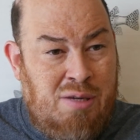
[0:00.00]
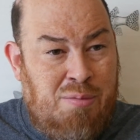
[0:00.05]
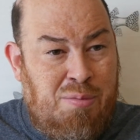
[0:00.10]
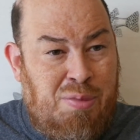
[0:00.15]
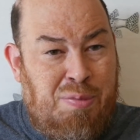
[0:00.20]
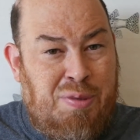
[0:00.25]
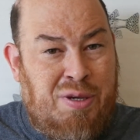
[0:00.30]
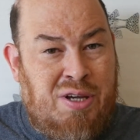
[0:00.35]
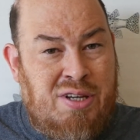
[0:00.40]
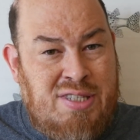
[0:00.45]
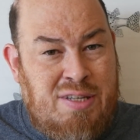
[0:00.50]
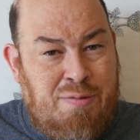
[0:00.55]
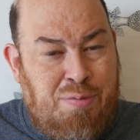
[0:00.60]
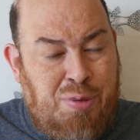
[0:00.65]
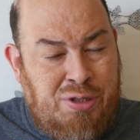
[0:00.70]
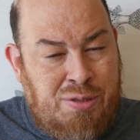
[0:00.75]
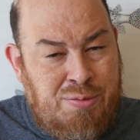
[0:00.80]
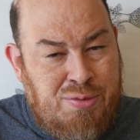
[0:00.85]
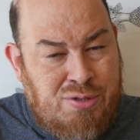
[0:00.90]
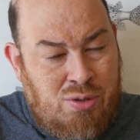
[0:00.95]
But because they
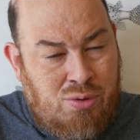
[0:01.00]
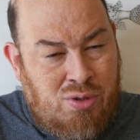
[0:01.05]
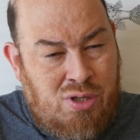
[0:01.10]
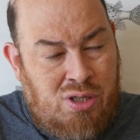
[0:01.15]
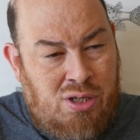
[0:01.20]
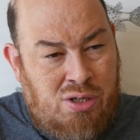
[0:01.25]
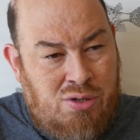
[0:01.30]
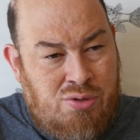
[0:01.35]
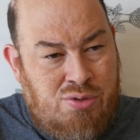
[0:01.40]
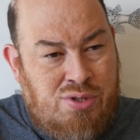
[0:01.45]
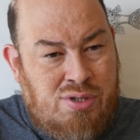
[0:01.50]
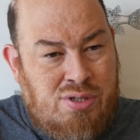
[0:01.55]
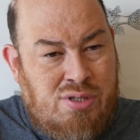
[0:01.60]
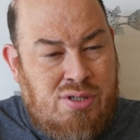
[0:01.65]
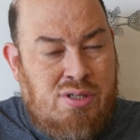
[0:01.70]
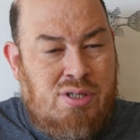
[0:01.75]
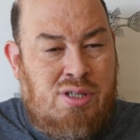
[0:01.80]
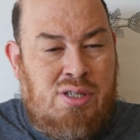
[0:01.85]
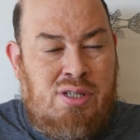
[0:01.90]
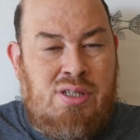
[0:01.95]
put them so
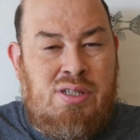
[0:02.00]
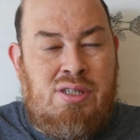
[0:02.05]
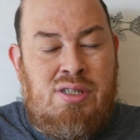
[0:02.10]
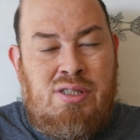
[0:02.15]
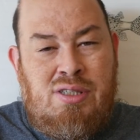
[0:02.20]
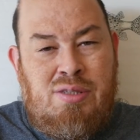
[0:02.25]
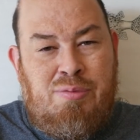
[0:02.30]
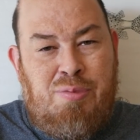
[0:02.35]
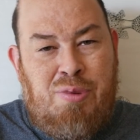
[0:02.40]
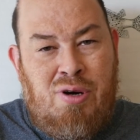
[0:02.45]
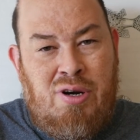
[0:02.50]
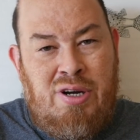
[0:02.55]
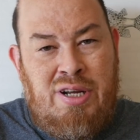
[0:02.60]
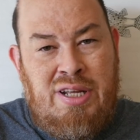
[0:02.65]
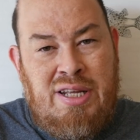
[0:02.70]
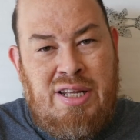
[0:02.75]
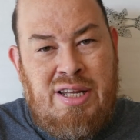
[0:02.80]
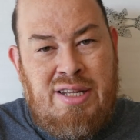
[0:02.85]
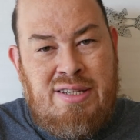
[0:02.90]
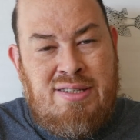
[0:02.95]
close,
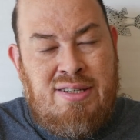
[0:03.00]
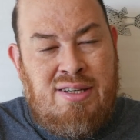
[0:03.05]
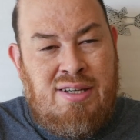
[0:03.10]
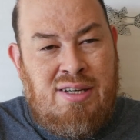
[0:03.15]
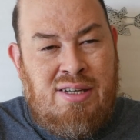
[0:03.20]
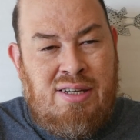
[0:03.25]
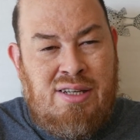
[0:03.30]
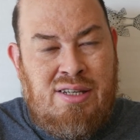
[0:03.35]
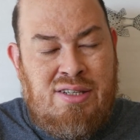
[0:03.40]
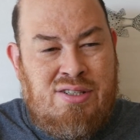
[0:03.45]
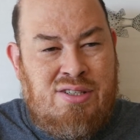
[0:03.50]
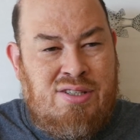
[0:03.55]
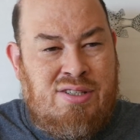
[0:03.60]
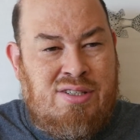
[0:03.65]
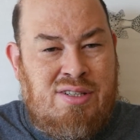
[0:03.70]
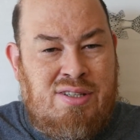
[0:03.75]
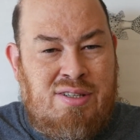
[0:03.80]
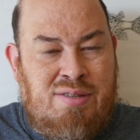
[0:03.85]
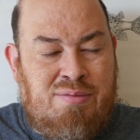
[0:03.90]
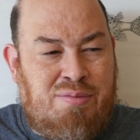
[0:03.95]
party gets a just
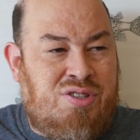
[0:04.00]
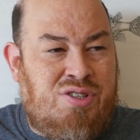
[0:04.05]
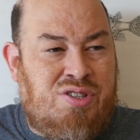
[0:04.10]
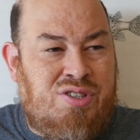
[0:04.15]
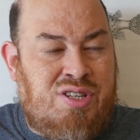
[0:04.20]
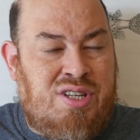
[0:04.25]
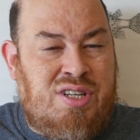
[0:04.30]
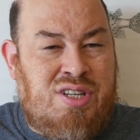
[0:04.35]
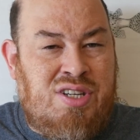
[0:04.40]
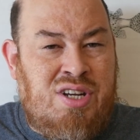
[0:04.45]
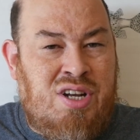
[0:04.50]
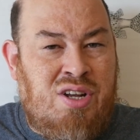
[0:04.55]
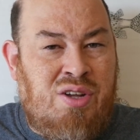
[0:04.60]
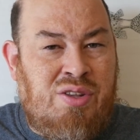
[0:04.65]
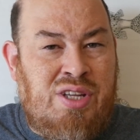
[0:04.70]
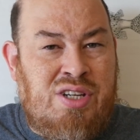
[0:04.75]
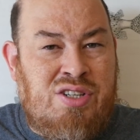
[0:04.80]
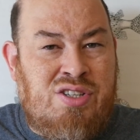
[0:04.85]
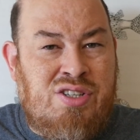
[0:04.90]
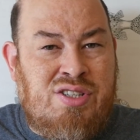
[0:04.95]
a just you know
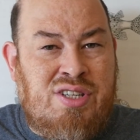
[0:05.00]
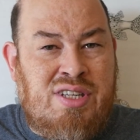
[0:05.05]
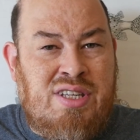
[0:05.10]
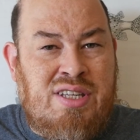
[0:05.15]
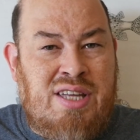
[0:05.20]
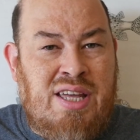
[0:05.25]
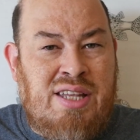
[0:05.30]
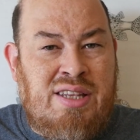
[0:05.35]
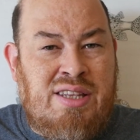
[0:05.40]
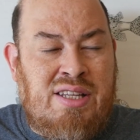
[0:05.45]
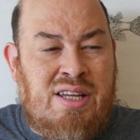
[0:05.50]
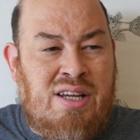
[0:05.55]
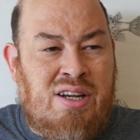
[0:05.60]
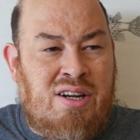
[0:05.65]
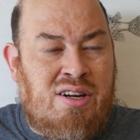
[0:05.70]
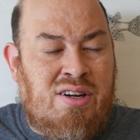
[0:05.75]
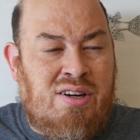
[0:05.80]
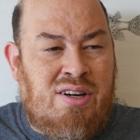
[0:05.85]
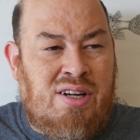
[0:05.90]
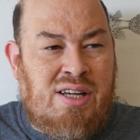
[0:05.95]
they just get
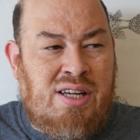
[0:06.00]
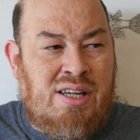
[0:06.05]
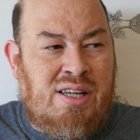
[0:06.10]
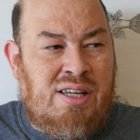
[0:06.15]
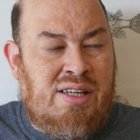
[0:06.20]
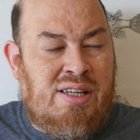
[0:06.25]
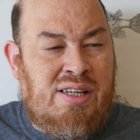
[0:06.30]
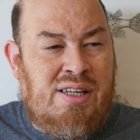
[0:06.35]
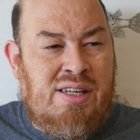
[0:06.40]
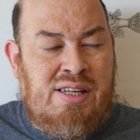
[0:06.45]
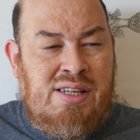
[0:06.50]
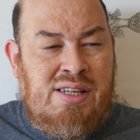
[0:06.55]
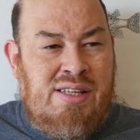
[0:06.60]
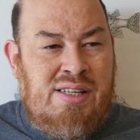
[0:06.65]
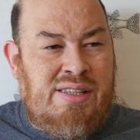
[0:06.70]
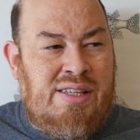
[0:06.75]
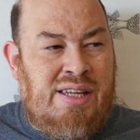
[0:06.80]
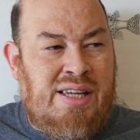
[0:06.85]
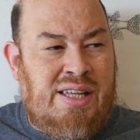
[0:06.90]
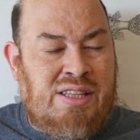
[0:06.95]
their uh,
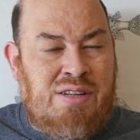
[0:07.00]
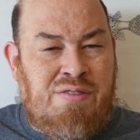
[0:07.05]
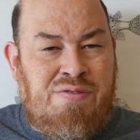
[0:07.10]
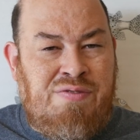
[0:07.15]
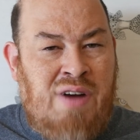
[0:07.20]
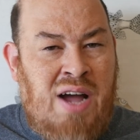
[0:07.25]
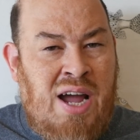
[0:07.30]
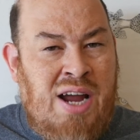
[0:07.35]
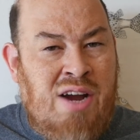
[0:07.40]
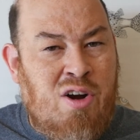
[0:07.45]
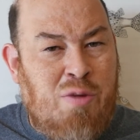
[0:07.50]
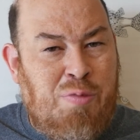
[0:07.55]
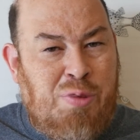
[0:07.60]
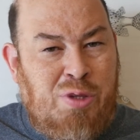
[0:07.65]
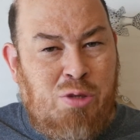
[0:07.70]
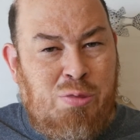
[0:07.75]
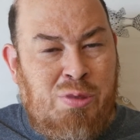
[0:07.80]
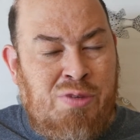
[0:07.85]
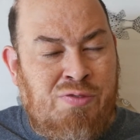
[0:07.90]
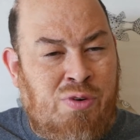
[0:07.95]
they get their fire up a
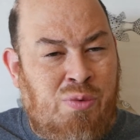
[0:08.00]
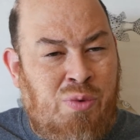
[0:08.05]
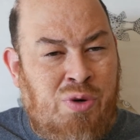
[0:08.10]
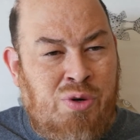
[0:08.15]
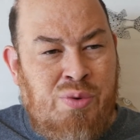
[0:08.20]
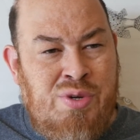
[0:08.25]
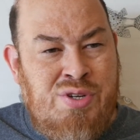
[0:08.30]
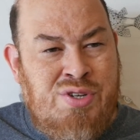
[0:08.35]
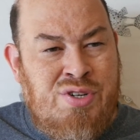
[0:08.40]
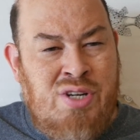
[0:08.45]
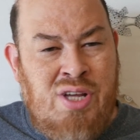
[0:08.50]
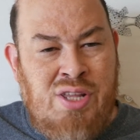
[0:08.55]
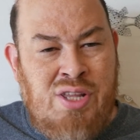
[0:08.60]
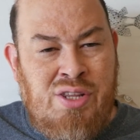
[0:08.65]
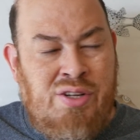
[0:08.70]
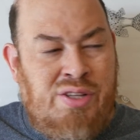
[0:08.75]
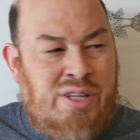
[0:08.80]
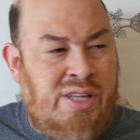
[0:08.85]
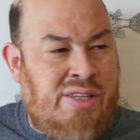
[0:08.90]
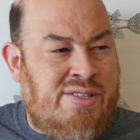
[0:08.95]
little bit for one reason or
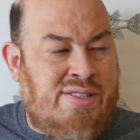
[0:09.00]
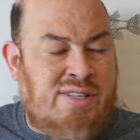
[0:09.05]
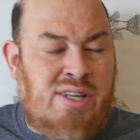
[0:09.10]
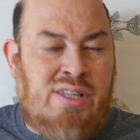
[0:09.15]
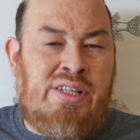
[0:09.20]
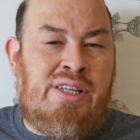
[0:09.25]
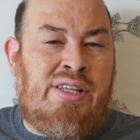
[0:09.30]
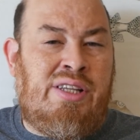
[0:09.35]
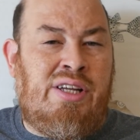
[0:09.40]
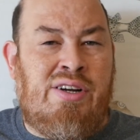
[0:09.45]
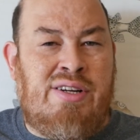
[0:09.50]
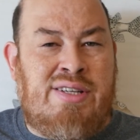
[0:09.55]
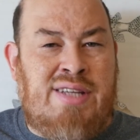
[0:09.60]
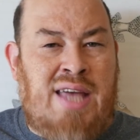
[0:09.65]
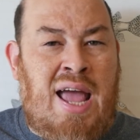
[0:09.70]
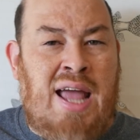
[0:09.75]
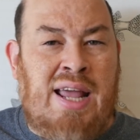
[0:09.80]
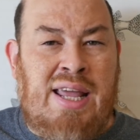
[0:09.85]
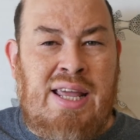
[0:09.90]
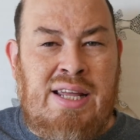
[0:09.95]
another. Then suddenly they're
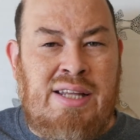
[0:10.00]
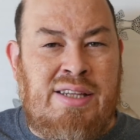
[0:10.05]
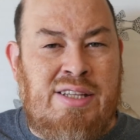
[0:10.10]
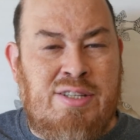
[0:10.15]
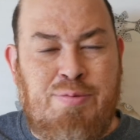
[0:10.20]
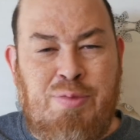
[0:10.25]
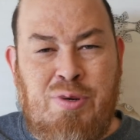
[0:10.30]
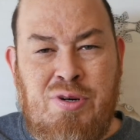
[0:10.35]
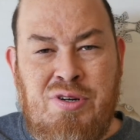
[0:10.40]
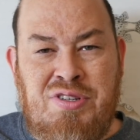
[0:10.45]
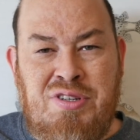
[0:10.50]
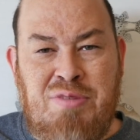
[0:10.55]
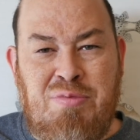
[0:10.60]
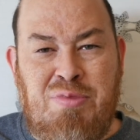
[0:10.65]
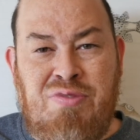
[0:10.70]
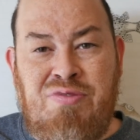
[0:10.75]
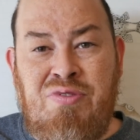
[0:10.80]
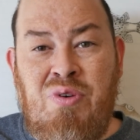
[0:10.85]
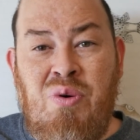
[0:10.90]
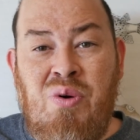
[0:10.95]
attacking this person
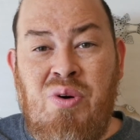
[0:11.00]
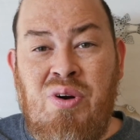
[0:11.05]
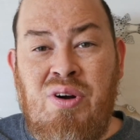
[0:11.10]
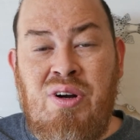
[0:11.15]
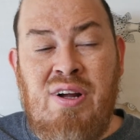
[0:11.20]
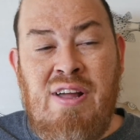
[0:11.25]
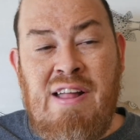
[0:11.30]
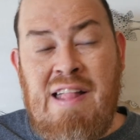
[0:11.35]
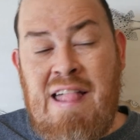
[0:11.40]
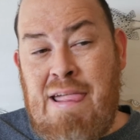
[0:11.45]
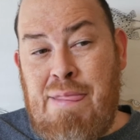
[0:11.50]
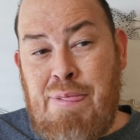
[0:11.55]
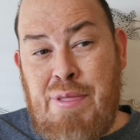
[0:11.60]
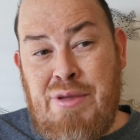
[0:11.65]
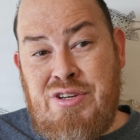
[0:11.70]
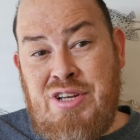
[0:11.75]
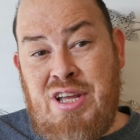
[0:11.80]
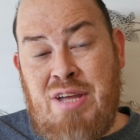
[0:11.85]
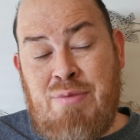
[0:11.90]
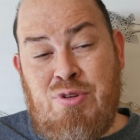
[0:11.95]
before the
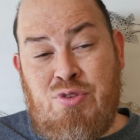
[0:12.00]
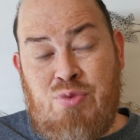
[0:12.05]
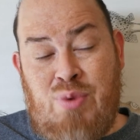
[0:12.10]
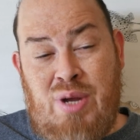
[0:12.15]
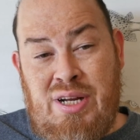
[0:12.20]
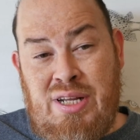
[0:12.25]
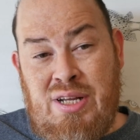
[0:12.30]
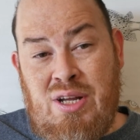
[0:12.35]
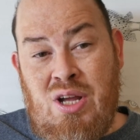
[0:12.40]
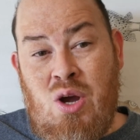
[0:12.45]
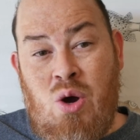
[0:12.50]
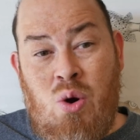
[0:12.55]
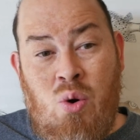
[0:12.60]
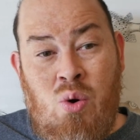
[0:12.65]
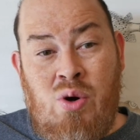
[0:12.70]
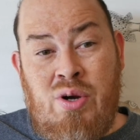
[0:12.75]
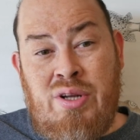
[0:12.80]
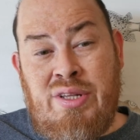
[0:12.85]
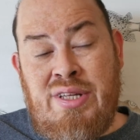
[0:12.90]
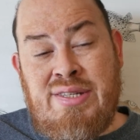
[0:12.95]
GM is ready.
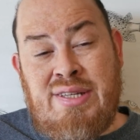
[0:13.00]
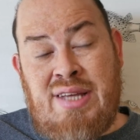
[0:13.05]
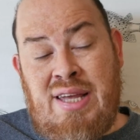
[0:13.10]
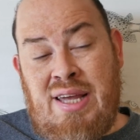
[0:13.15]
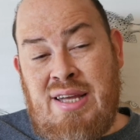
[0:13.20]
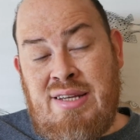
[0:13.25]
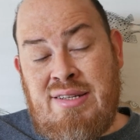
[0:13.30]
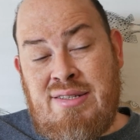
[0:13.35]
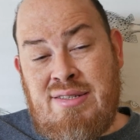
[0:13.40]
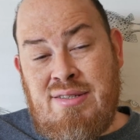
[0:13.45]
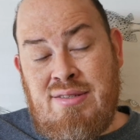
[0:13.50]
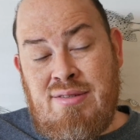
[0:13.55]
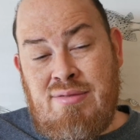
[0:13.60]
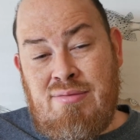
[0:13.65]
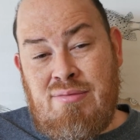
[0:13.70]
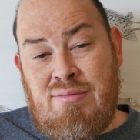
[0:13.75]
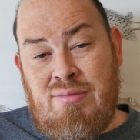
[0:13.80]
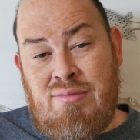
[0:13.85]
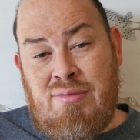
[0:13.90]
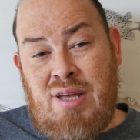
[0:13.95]
Or in this case,
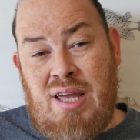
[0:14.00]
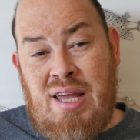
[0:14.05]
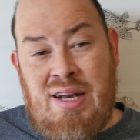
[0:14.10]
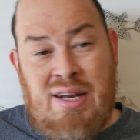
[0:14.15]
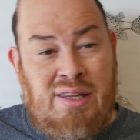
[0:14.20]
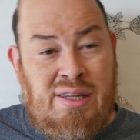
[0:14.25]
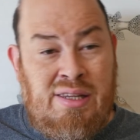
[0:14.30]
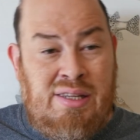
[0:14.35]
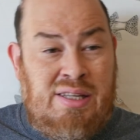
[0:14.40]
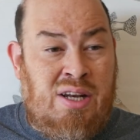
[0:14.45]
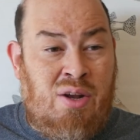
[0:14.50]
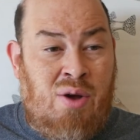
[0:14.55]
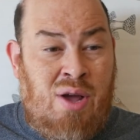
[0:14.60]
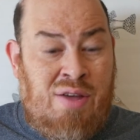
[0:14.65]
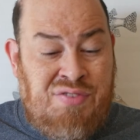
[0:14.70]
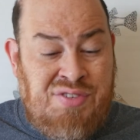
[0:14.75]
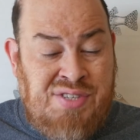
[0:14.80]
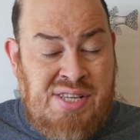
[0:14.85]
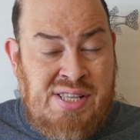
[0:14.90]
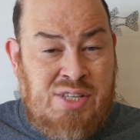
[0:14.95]
and you know
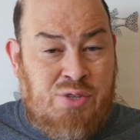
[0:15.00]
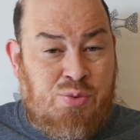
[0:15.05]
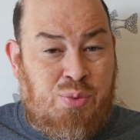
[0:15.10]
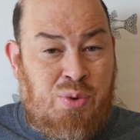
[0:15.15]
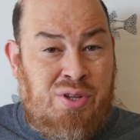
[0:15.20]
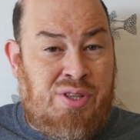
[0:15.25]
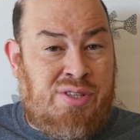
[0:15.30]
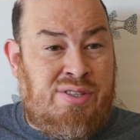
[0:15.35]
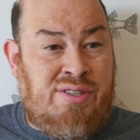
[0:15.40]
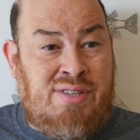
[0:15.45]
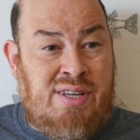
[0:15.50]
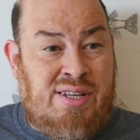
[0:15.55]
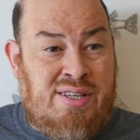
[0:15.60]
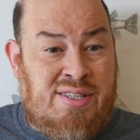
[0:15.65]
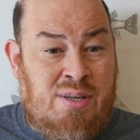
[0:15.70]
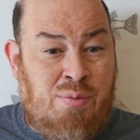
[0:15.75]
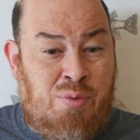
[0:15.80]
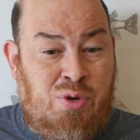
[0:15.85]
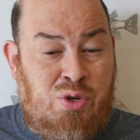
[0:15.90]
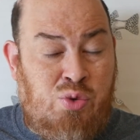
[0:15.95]
I've seen this where it's like
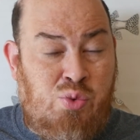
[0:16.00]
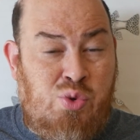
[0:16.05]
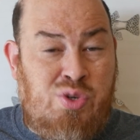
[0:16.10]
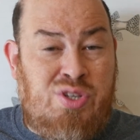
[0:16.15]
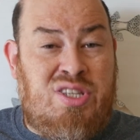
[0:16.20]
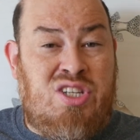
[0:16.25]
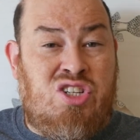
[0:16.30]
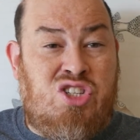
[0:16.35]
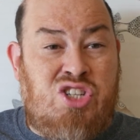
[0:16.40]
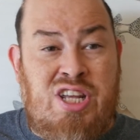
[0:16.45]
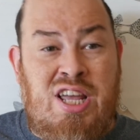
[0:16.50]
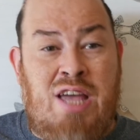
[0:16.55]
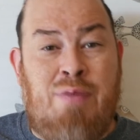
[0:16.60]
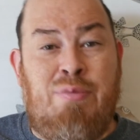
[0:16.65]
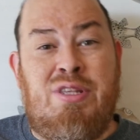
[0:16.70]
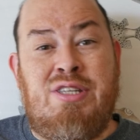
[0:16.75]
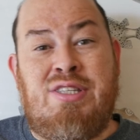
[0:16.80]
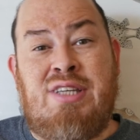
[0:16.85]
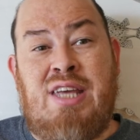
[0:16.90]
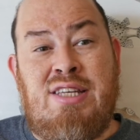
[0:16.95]
someone who was the GM
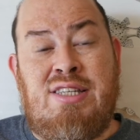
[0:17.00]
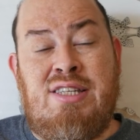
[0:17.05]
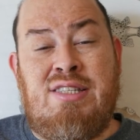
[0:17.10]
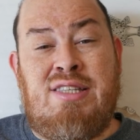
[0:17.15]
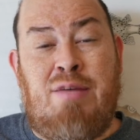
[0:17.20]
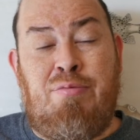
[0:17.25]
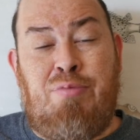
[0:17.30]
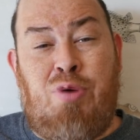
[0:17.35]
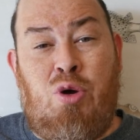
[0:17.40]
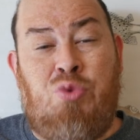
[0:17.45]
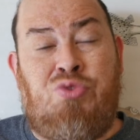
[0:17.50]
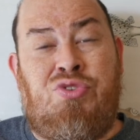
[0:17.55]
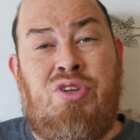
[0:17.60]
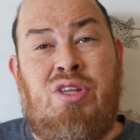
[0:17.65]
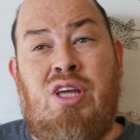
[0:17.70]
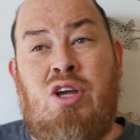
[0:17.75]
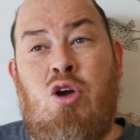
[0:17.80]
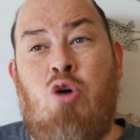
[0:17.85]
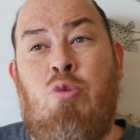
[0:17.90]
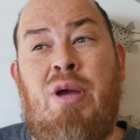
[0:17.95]
in this case is then posting
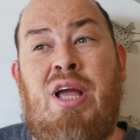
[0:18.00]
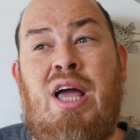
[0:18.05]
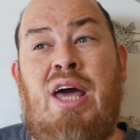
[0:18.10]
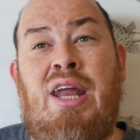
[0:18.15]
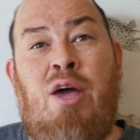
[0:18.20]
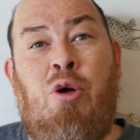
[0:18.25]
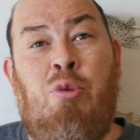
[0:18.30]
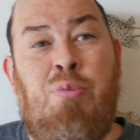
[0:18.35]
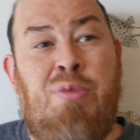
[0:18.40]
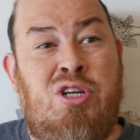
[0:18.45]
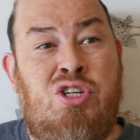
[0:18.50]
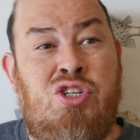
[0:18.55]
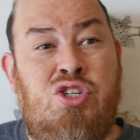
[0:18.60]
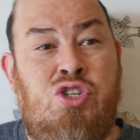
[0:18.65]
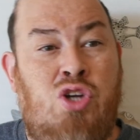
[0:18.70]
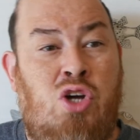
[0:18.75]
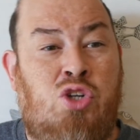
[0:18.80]
like, "Oh my God, help me!